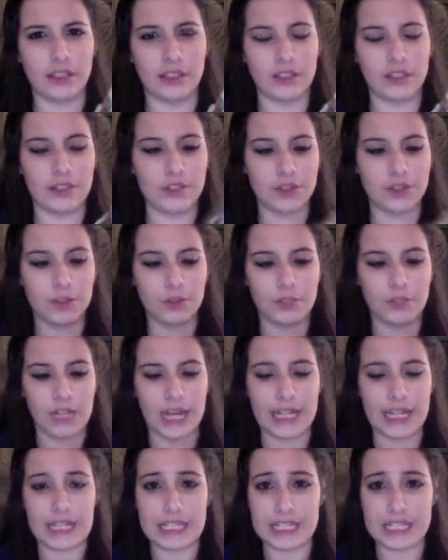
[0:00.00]
school
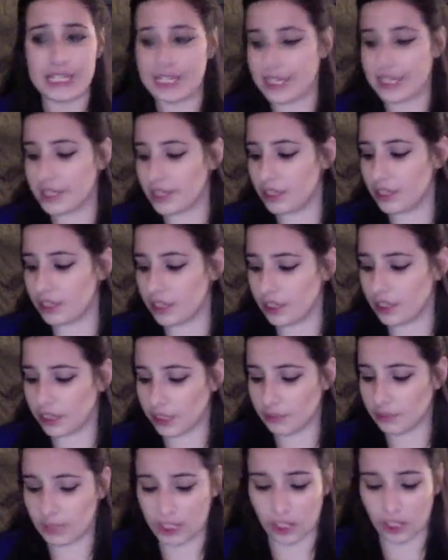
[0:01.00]
ID in and like
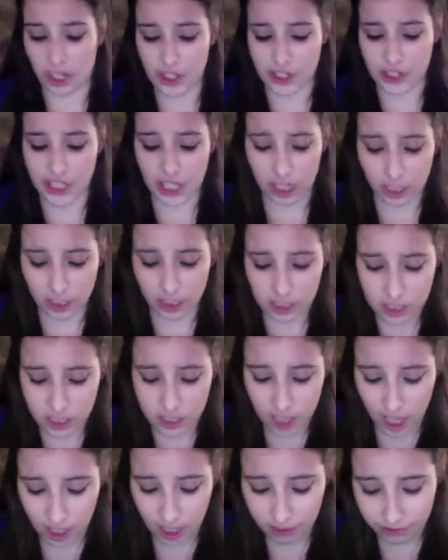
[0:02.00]
my laundry card and
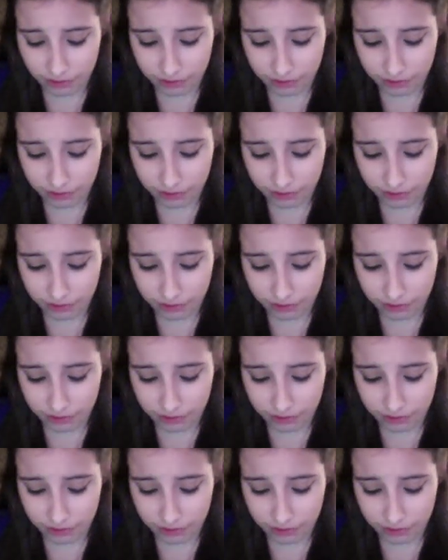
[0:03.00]
stuff